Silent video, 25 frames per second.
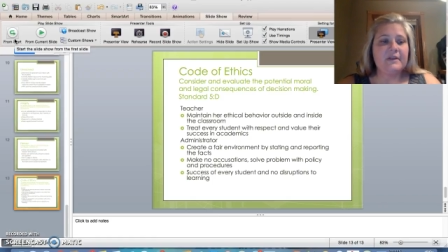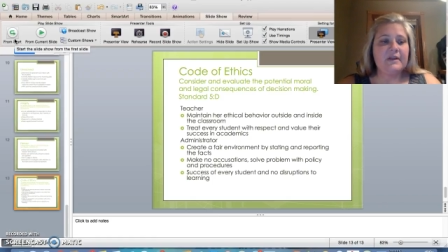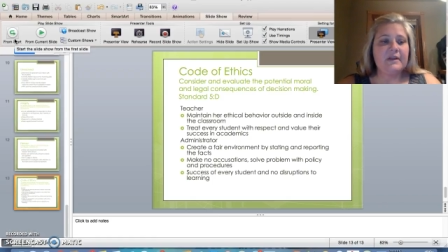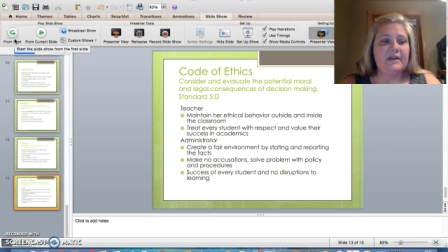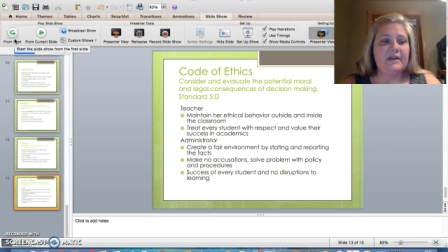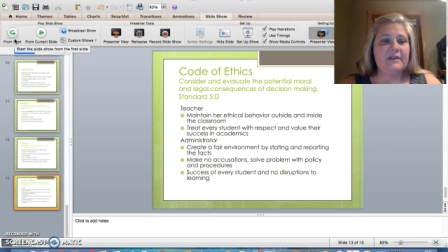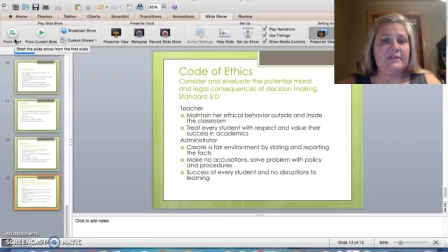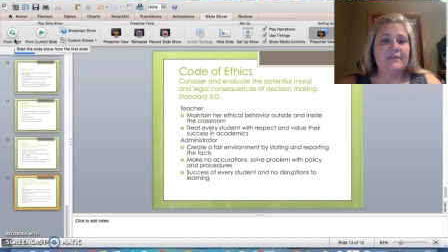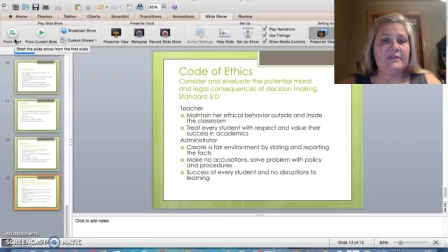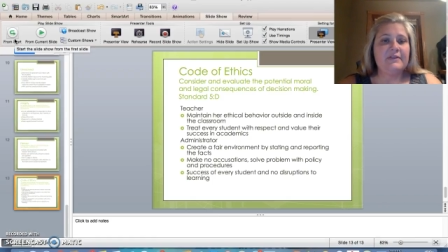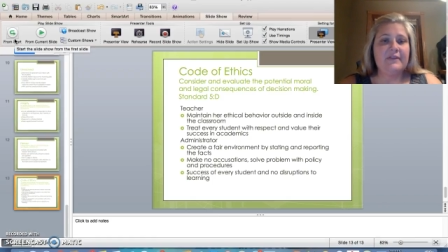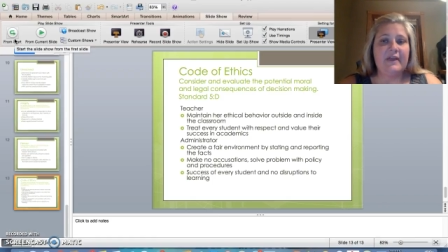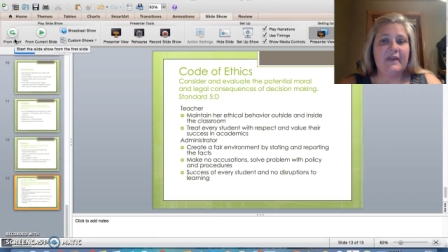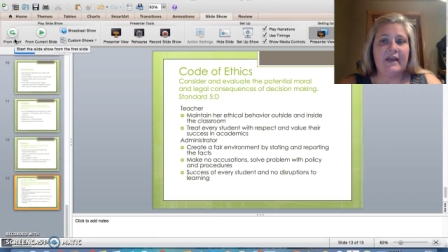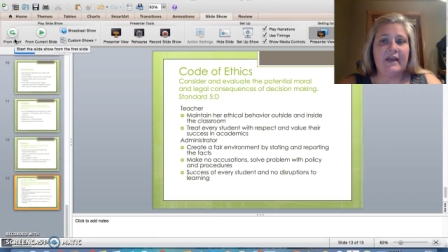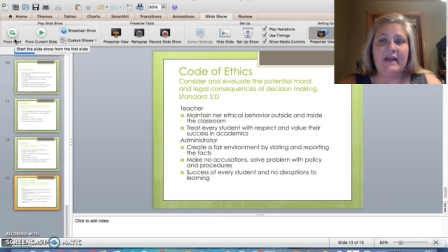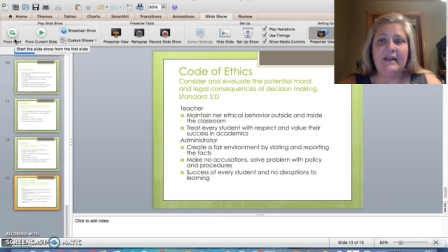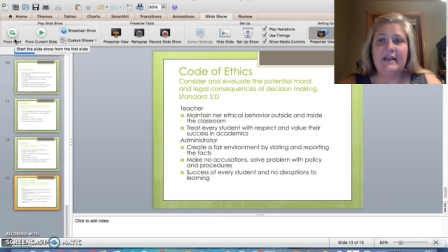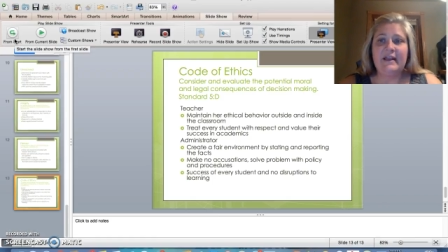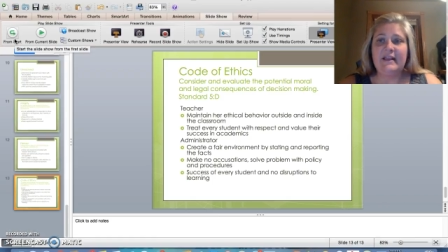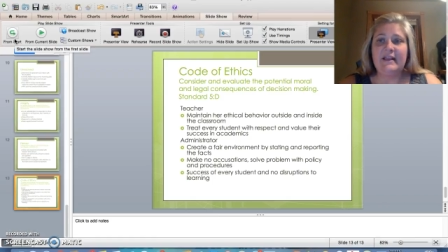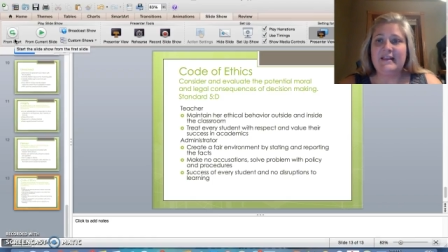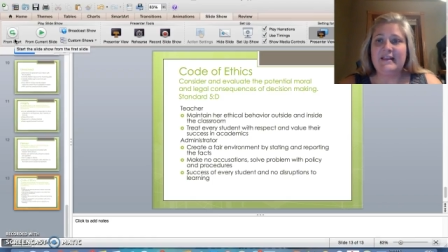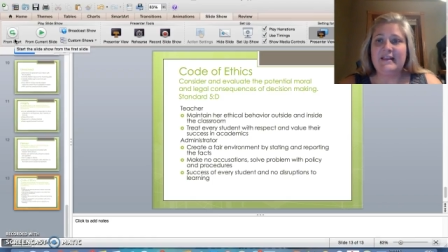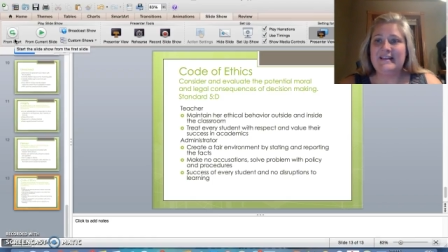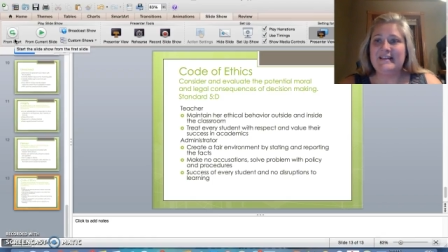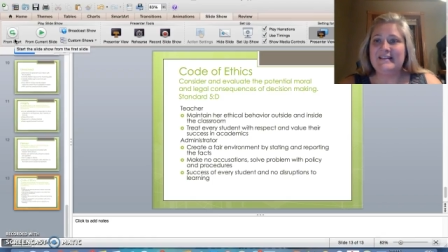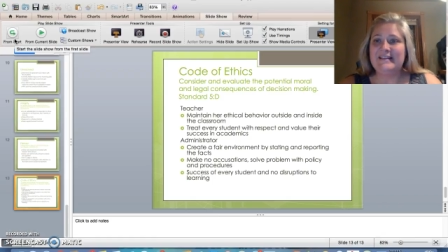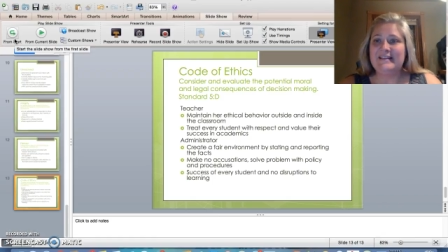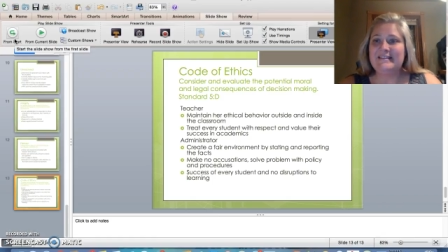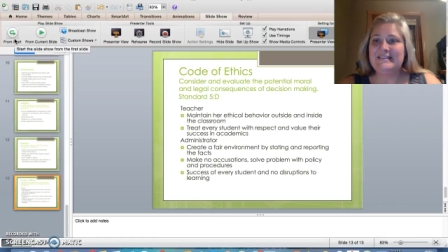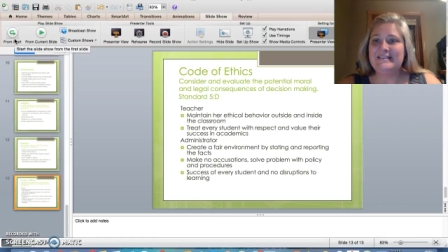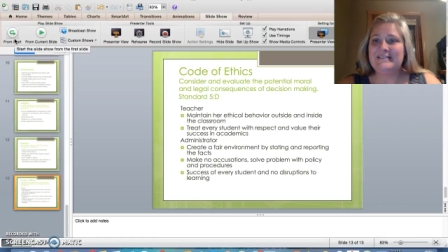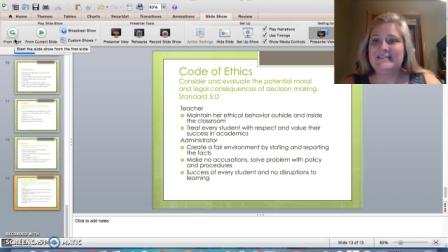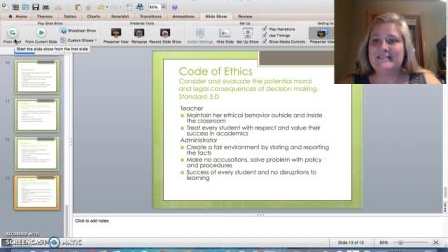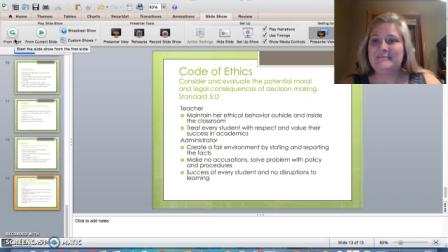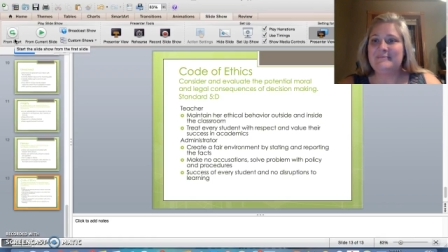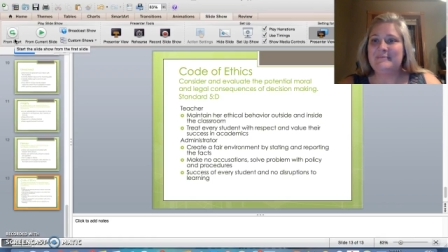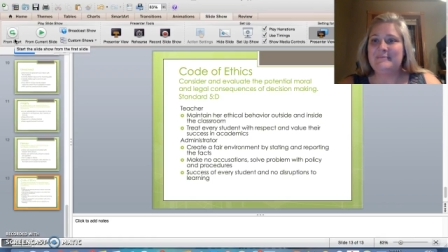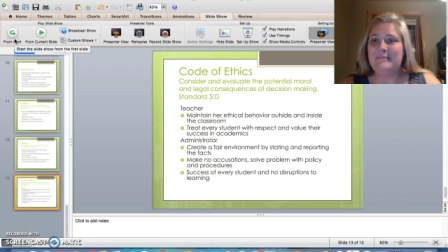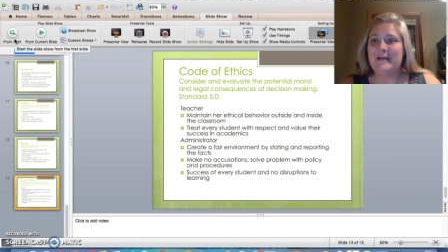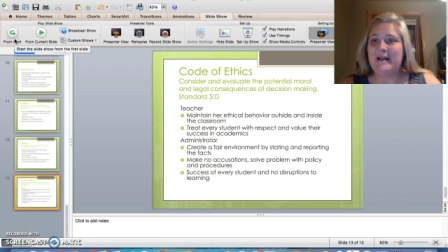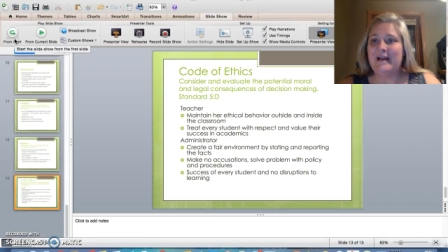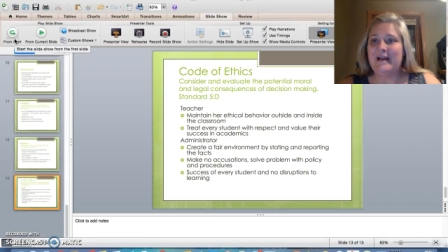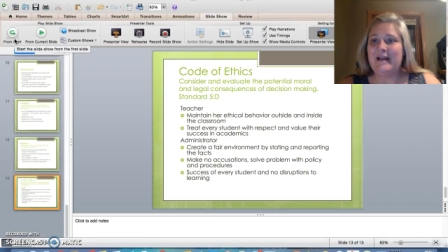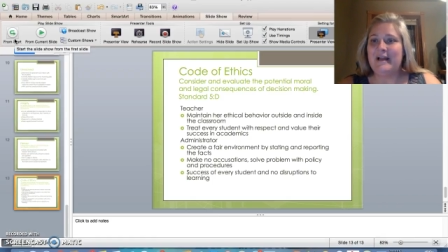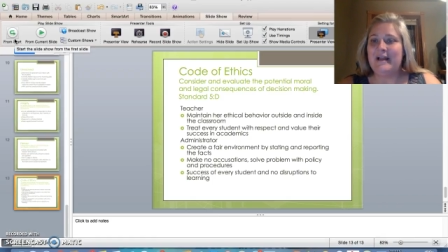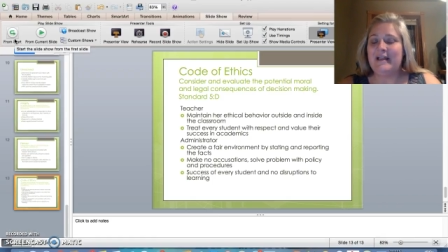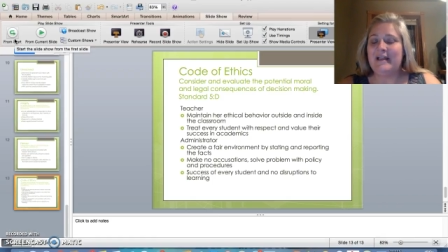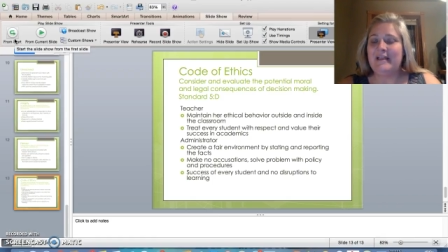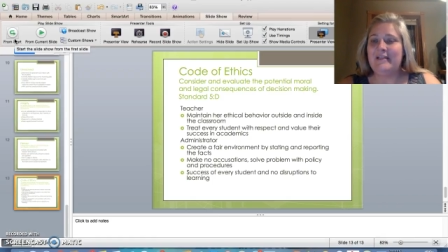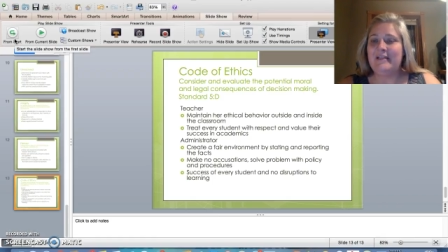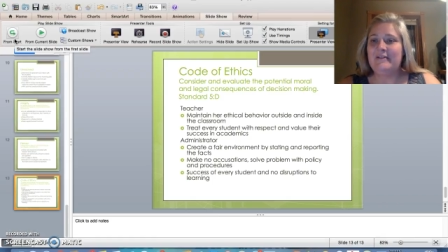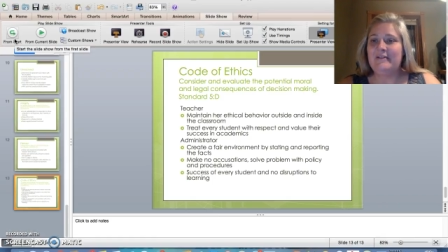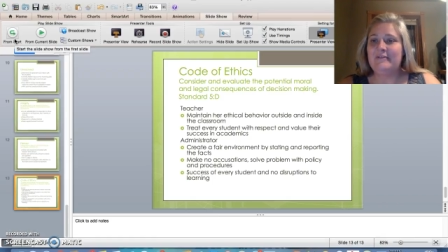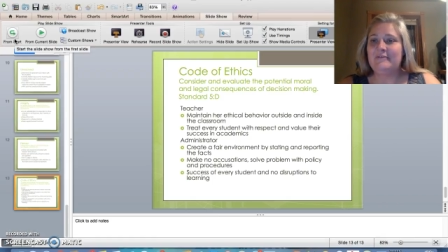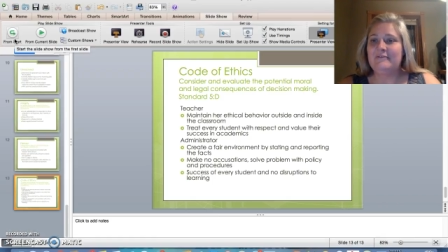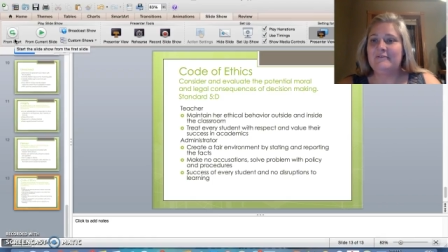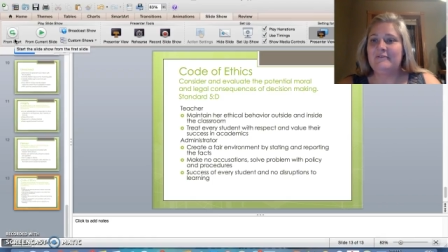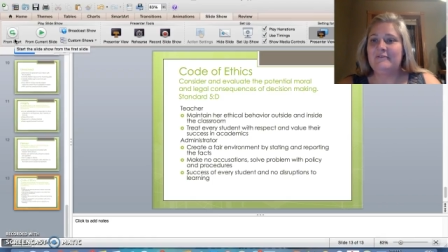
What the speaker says: And that is my